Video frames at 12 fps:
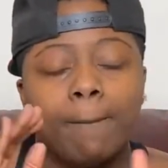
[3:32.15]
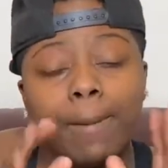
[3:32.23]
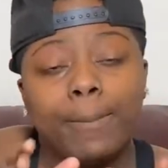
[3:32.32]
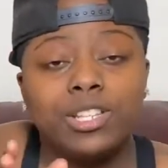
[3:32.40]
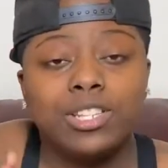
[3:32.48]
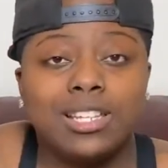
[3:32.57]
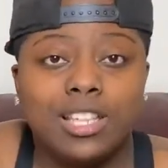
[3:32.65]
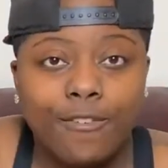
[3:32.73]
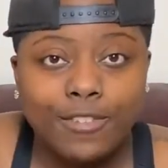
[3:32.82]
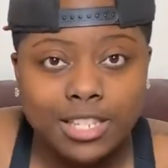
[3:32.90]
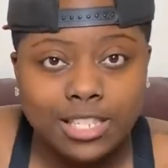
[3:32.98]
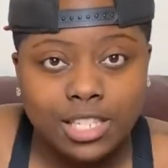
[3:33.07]
But put
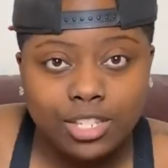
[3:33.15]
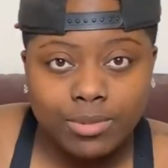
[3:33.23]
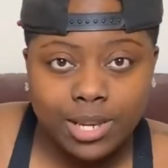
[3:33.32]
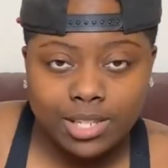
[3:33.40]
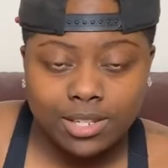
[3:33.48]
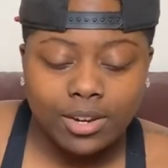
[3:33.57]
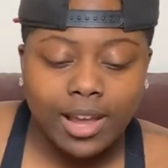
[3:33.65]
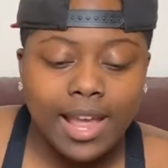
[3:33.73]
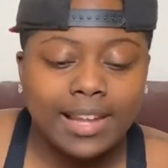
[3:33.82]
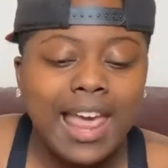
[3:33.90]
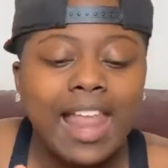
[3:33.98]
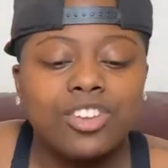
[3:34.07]
yourself in the situation,
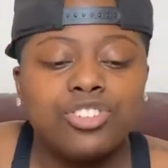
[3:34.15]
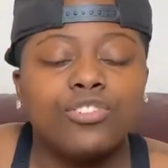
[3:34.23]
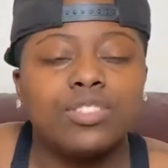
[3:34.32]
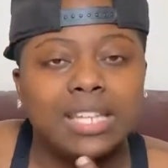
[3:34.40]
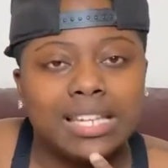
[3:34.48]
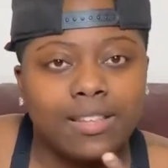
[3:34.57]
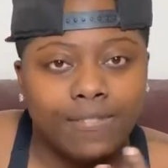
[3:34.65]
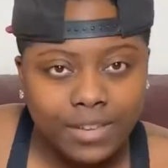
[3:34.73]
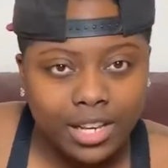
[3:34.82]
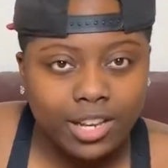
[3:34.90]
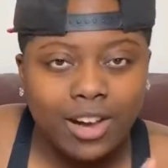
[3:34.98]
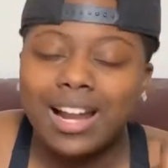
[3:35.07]
okay? Now that you've seen the
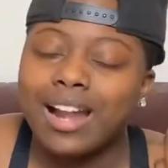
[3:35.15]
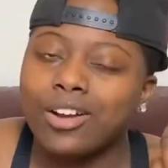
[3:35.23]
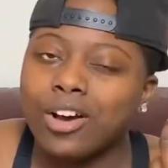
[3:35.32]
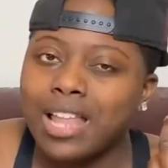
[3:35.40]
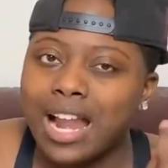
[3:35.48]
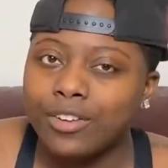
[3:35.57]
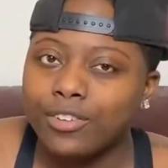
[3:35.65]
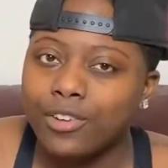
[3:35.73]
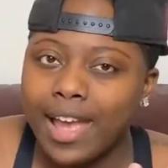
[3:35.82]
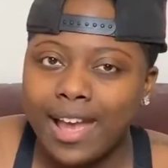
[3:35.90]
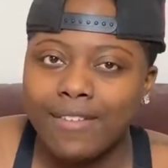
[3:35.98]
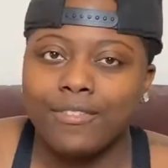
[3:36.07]
video, and I know a lot of you
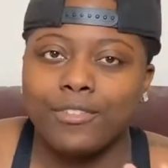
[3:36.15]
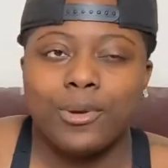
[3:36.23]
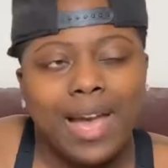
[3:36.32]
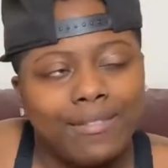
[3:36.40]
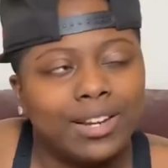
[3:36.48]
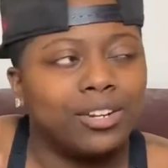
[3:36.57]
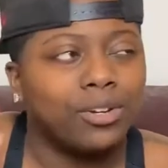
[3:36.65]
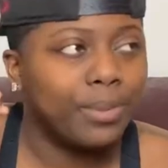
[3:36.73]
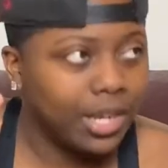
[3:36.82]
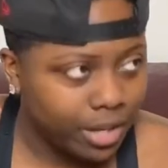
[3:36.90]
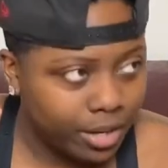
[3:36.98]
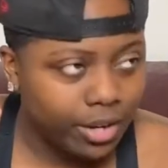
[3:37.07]
have, if you haven't, it'll
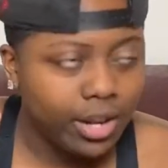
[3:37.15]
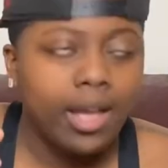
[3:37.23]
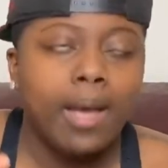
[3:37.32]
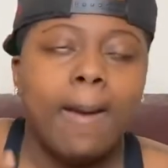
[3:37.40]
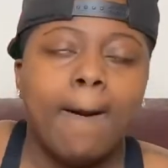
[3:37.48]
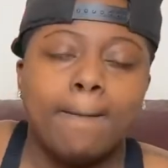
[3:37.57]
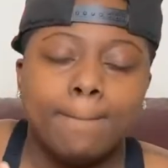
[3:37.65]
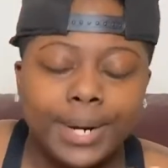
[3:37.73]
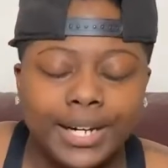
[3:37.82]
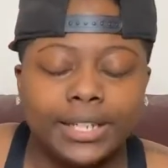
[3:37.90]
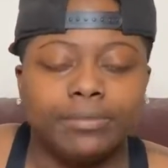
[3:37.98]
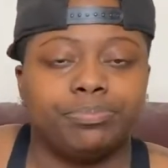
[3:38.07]
be here.
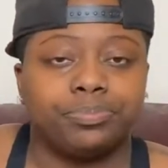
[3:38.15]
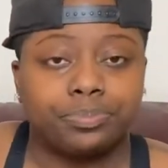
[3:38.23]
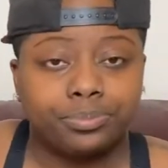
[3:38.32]
But